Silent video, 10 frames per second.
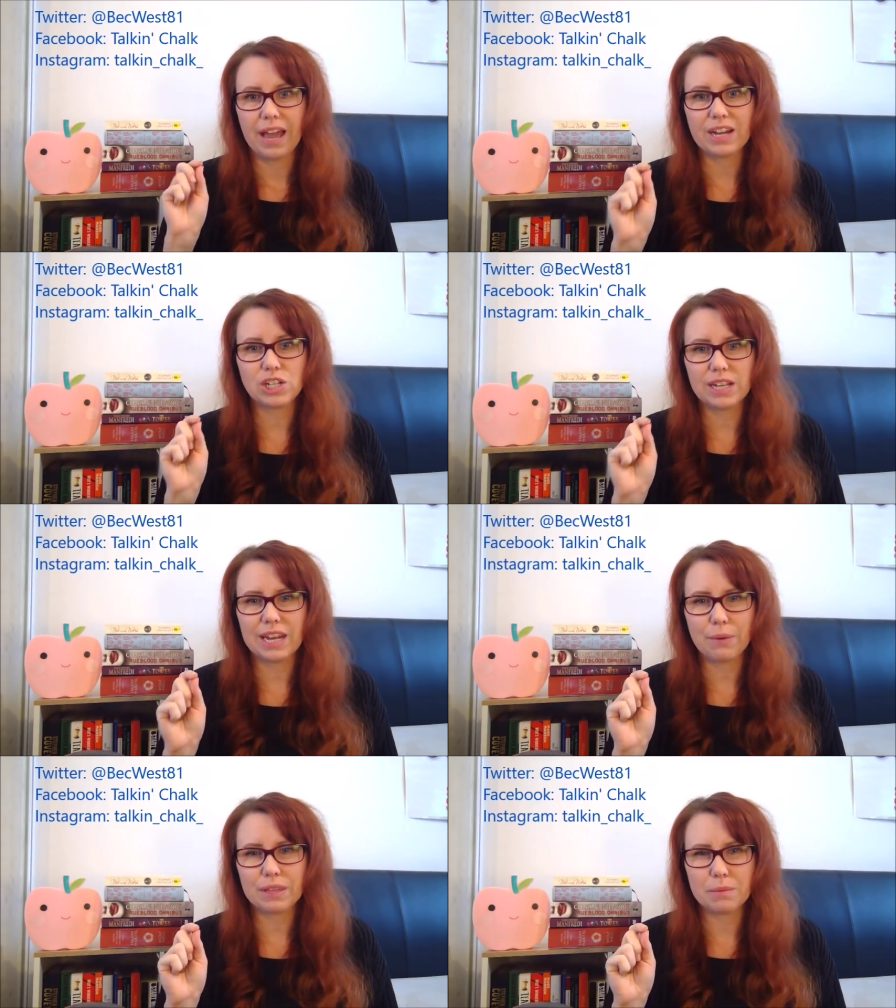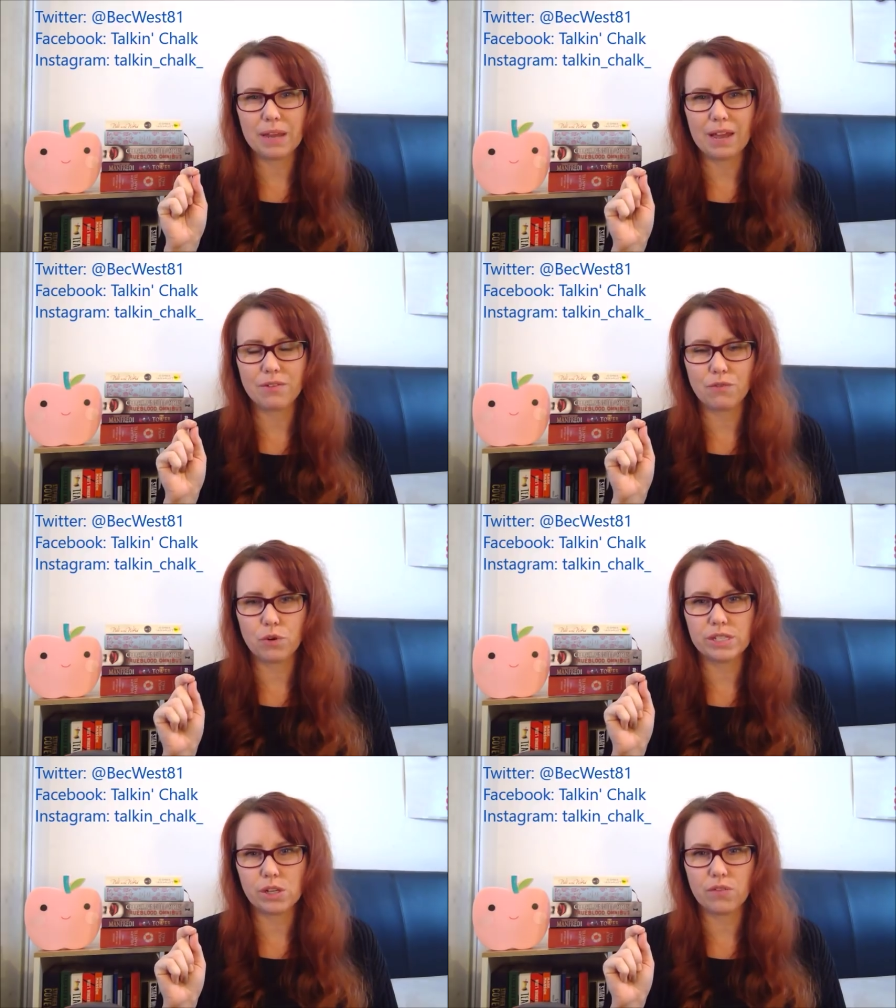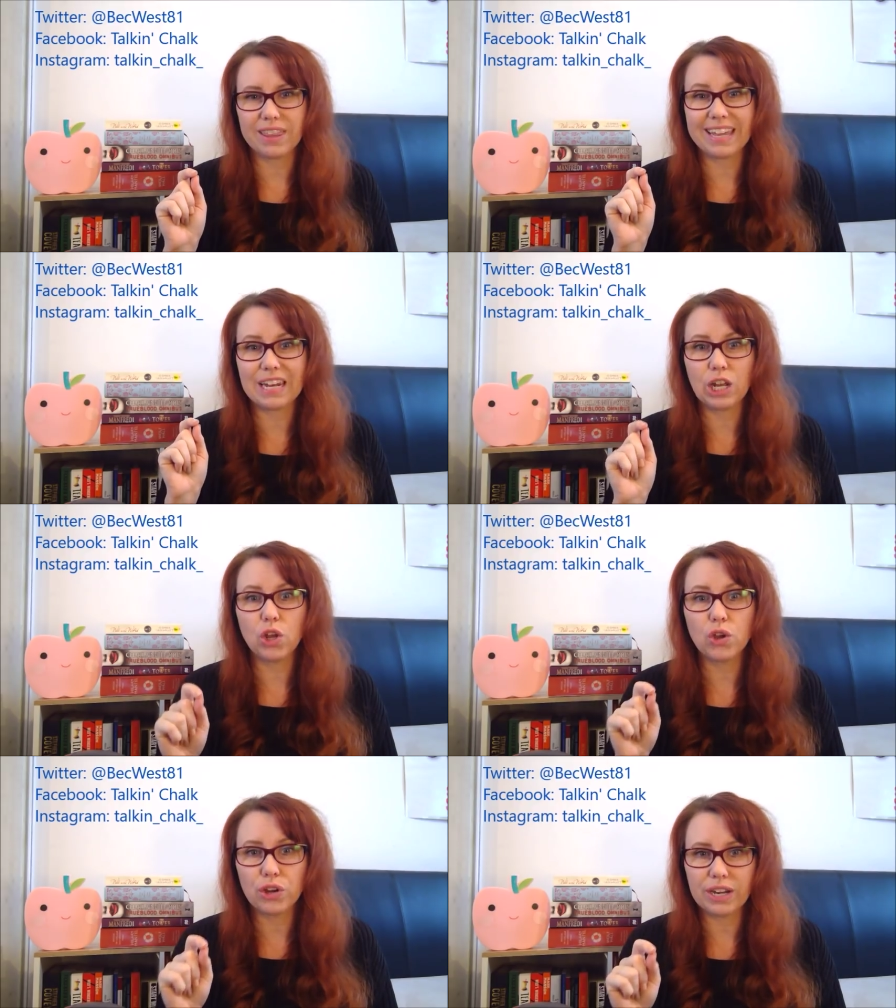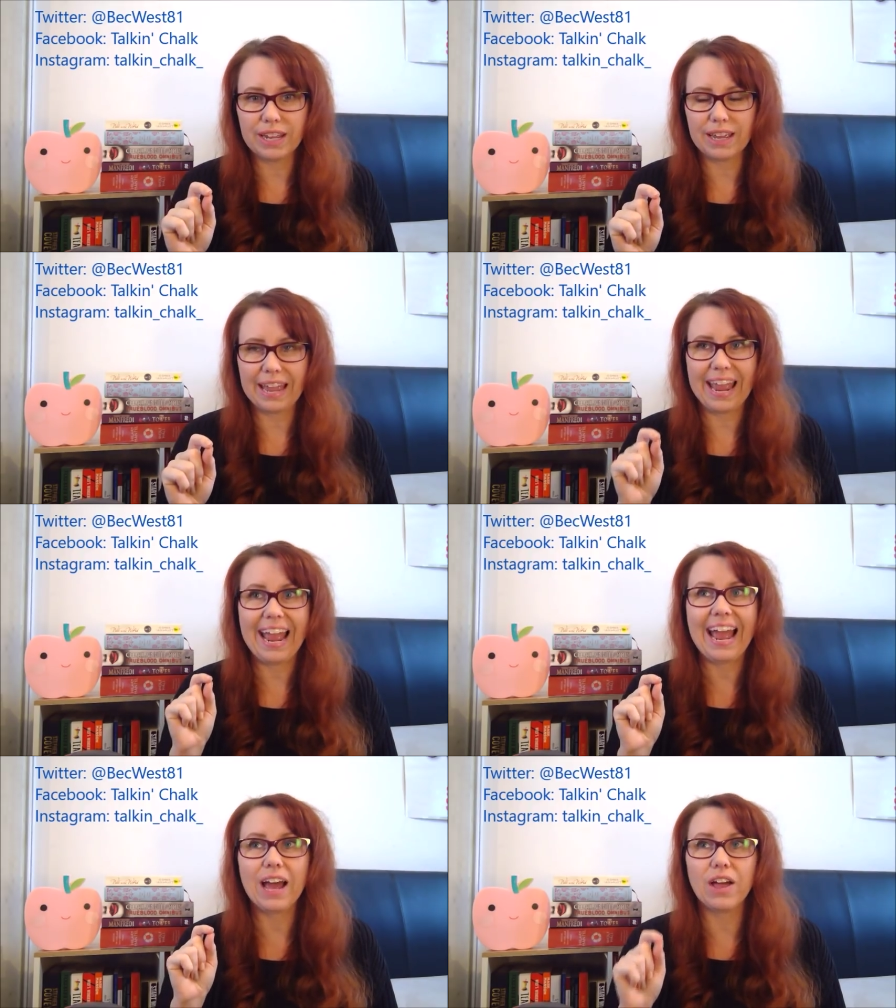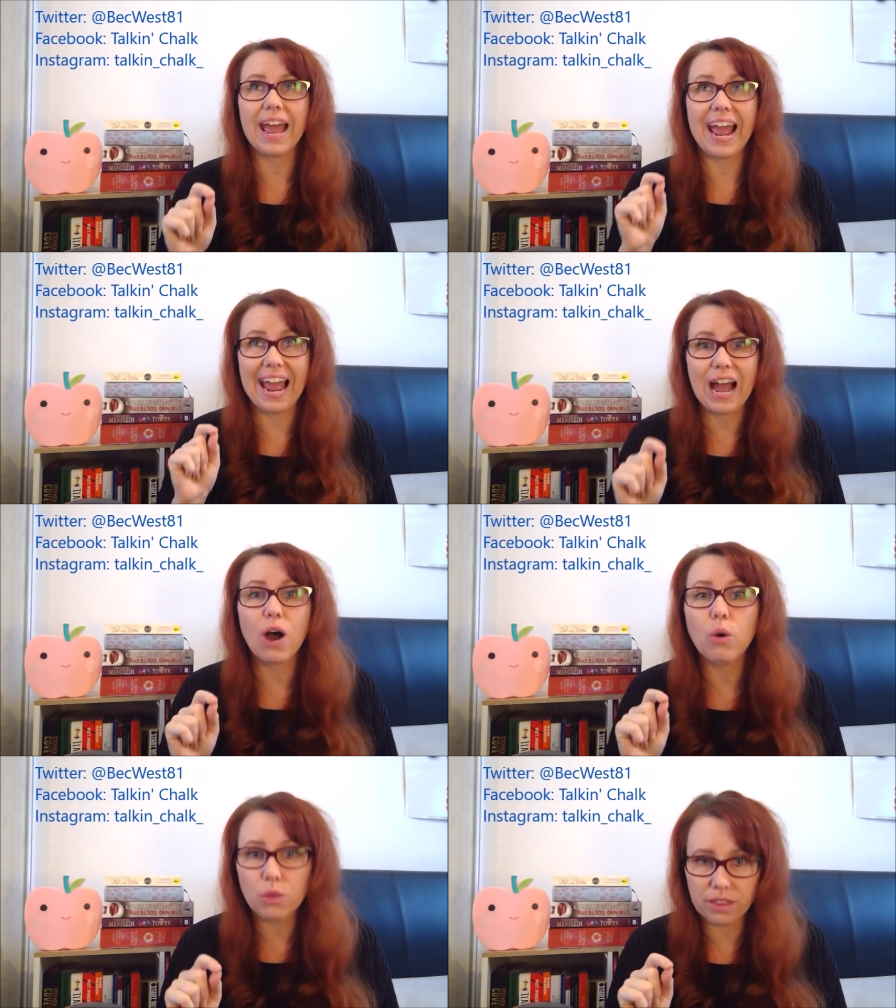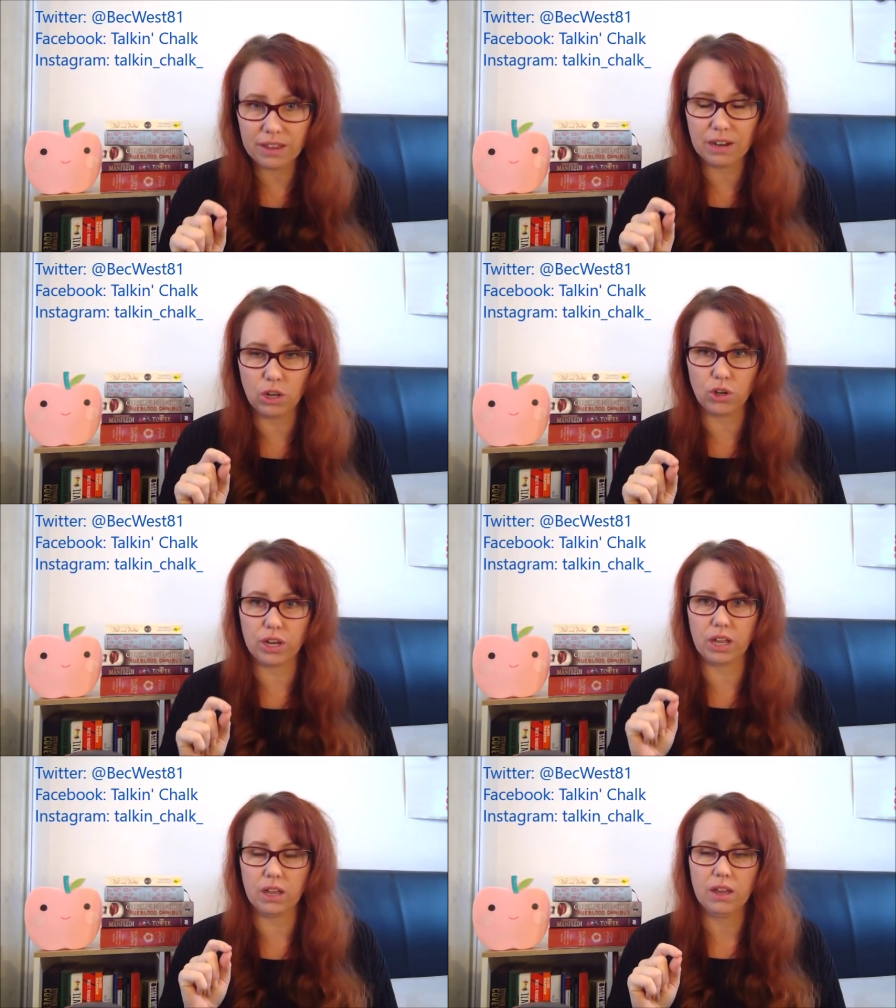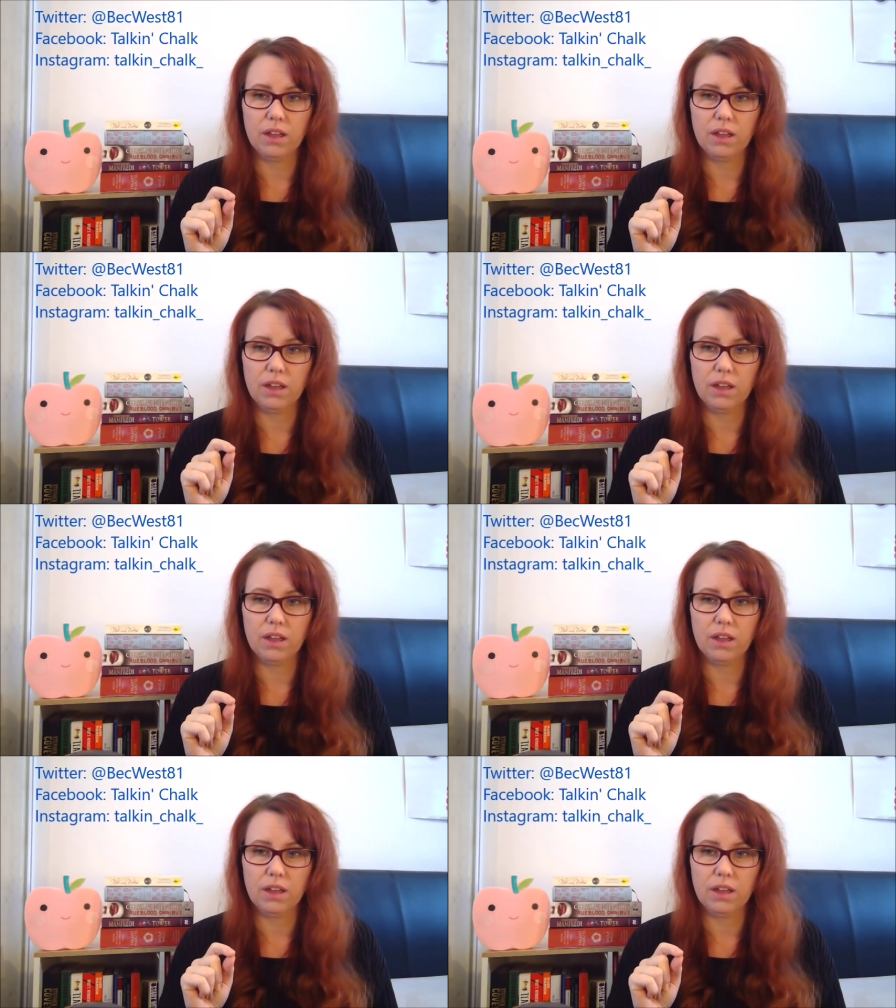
Actually allowing them to have a voice over their learning, how they're learning,